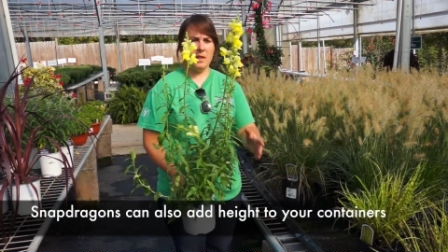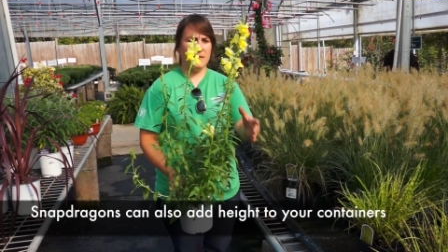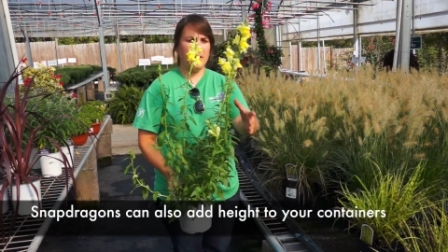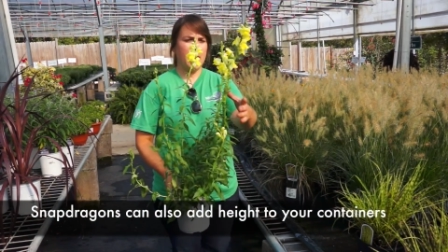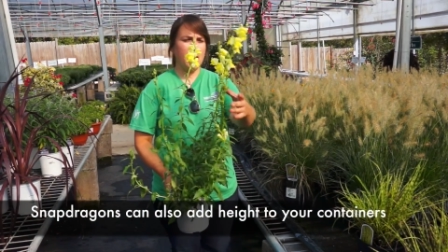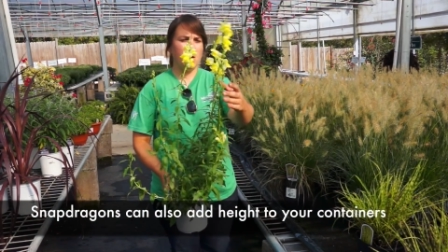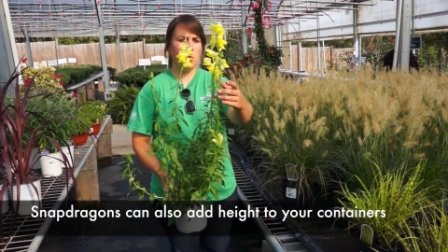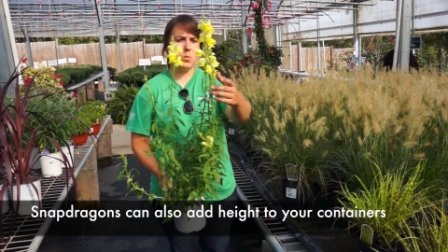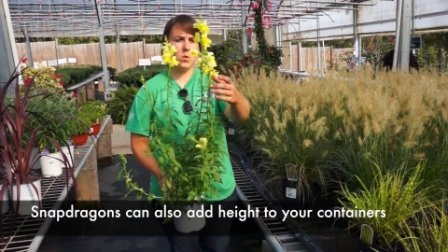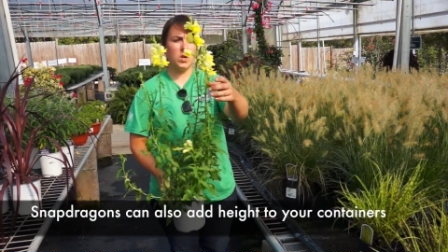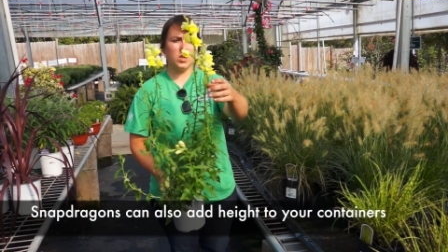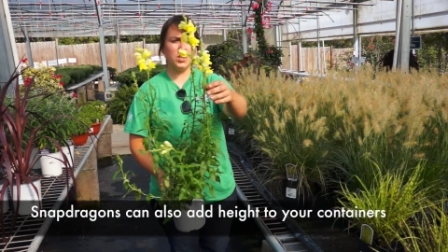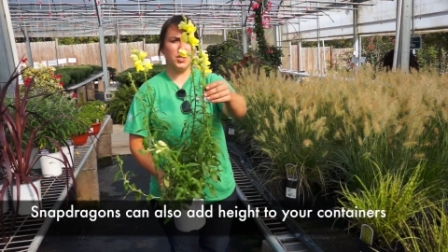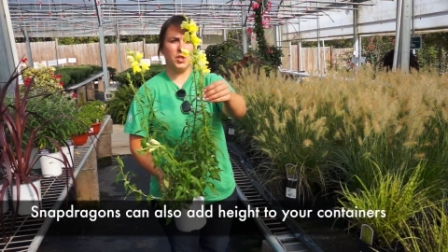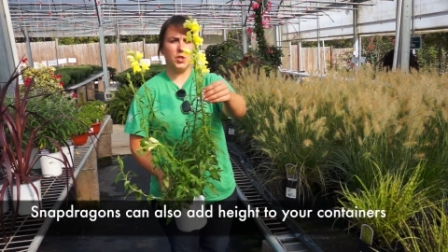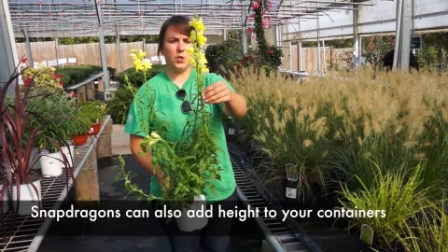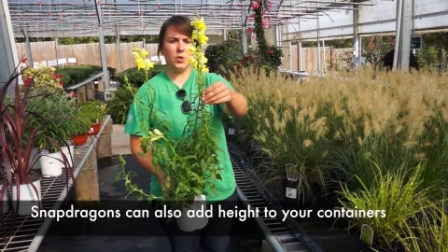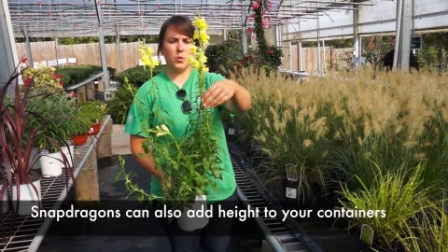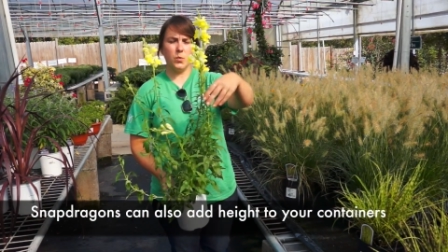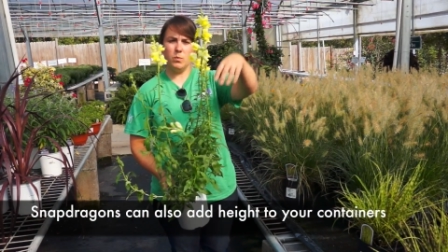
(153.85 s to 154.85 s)
They will
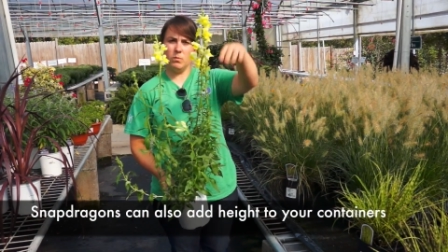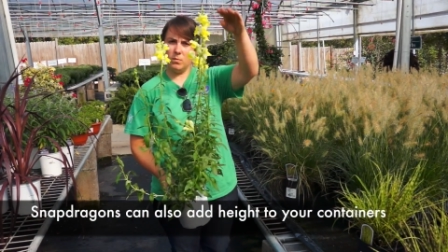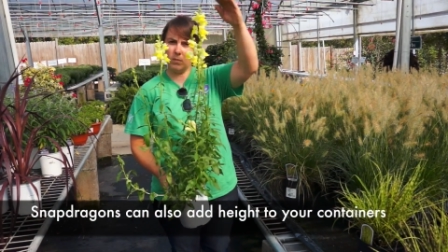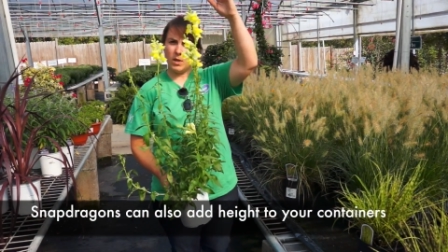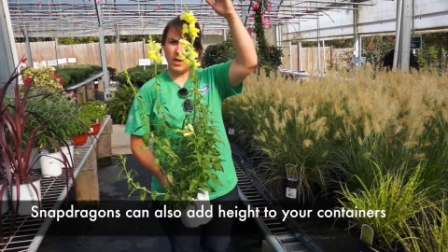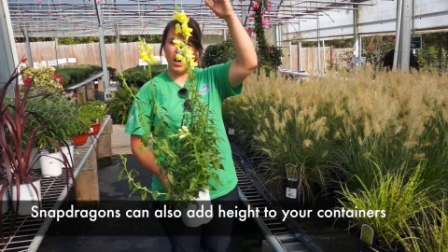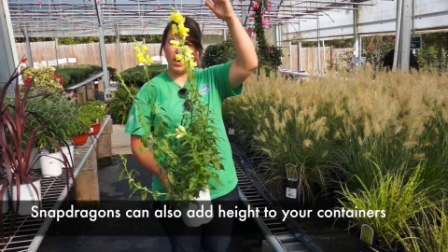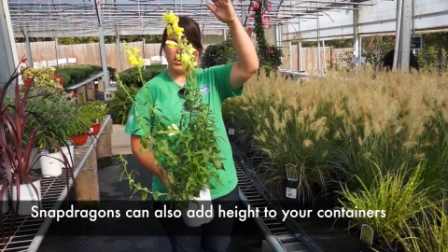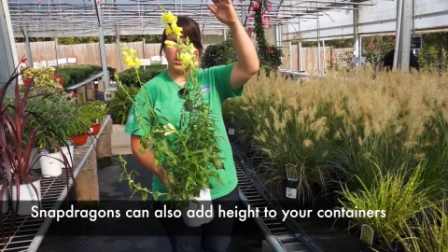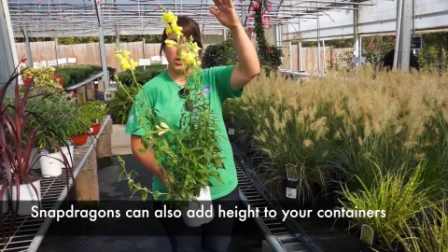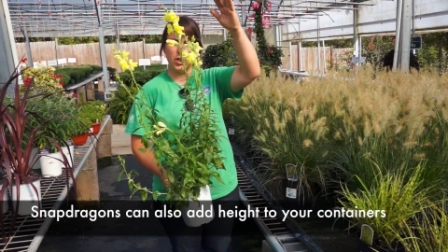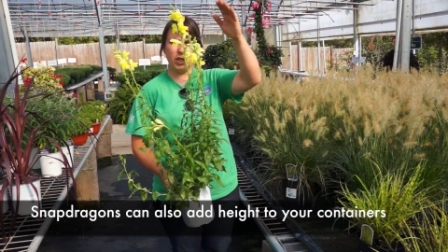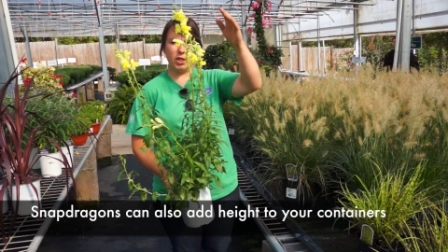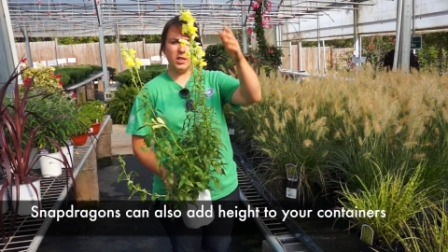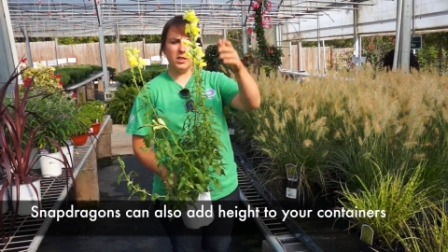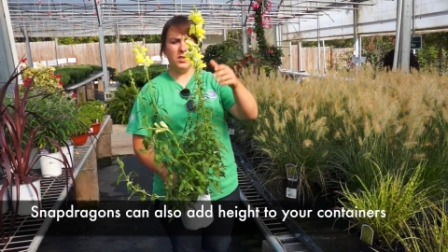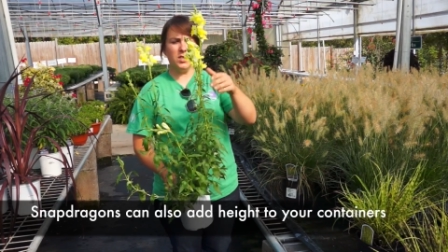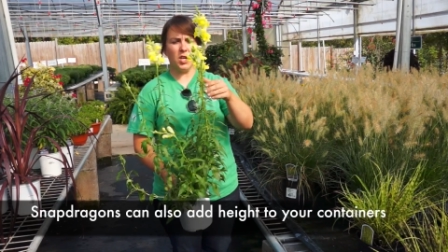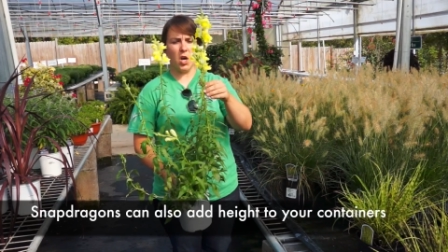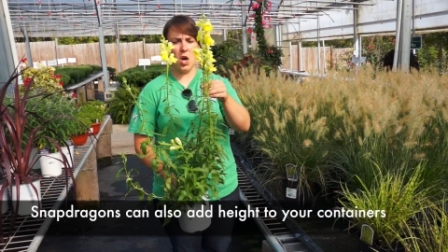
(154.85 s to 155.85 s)
do
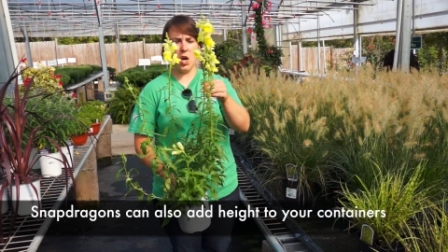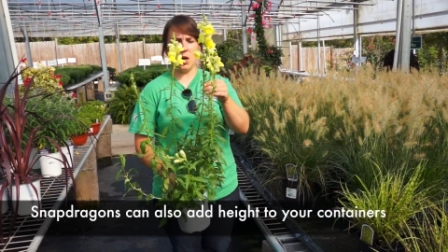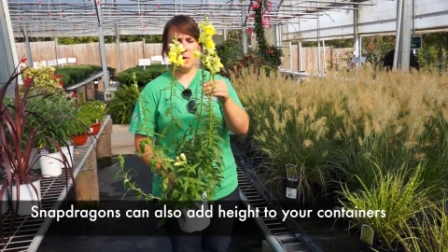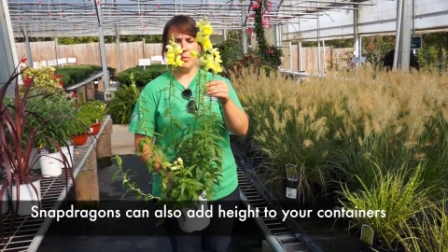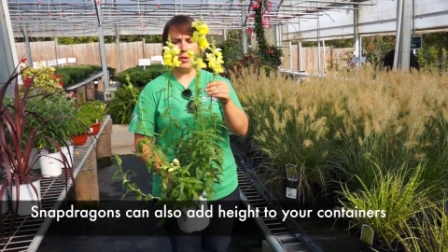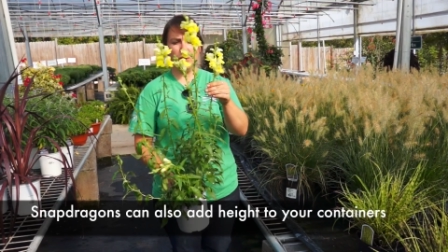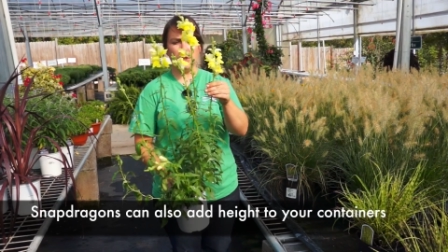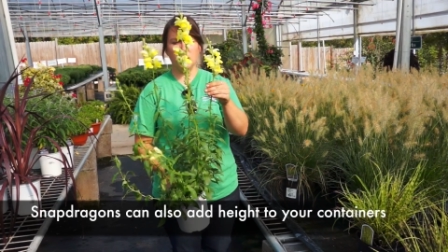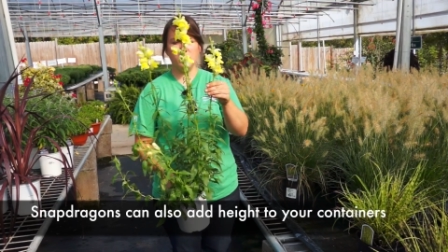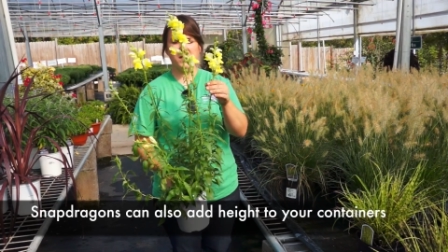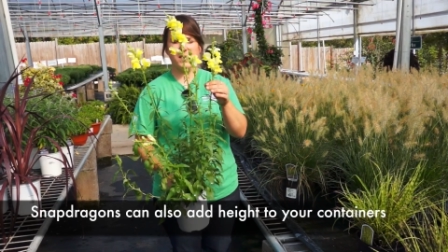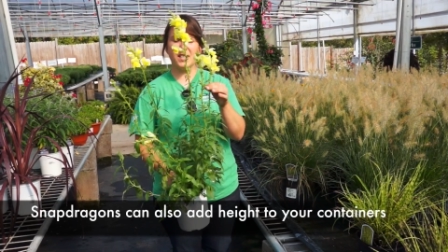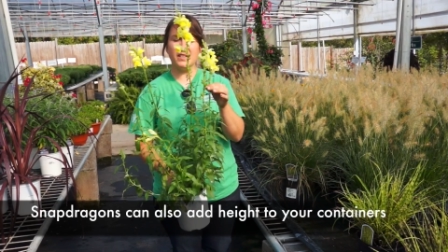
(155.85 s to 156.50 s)
good tall blooms.